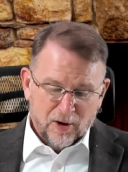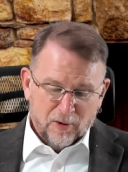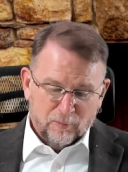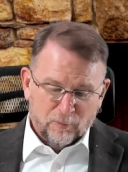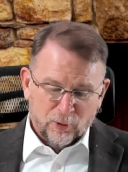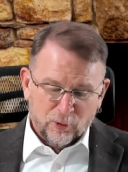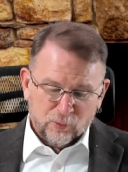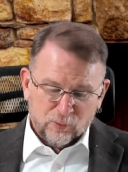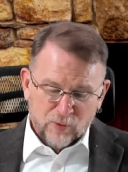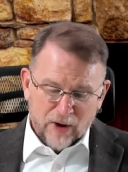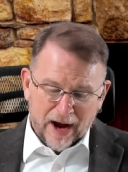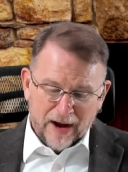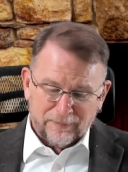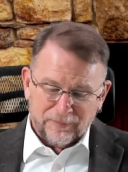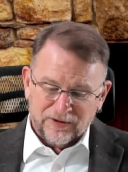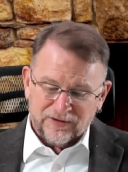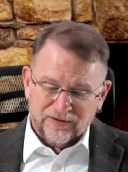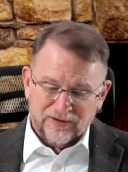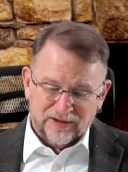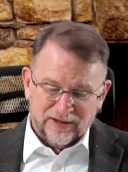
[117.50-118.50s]
More
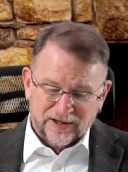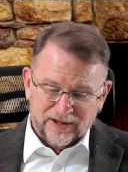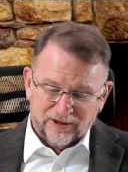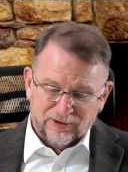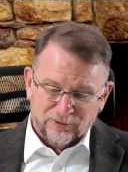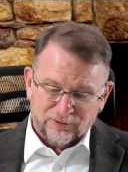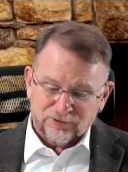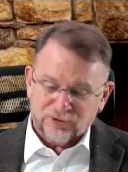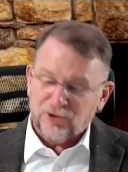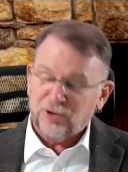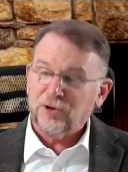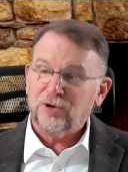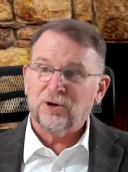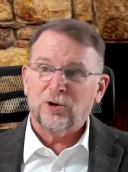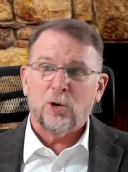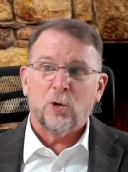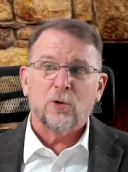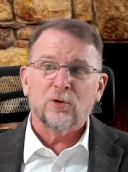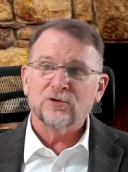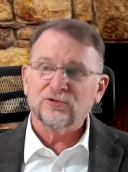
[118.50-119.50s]
rapid than eagles, her
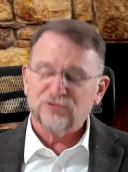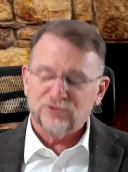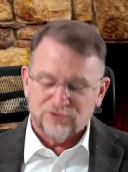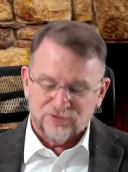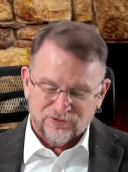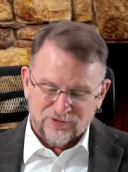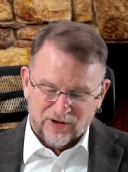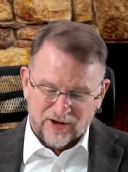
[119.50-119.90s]
coursers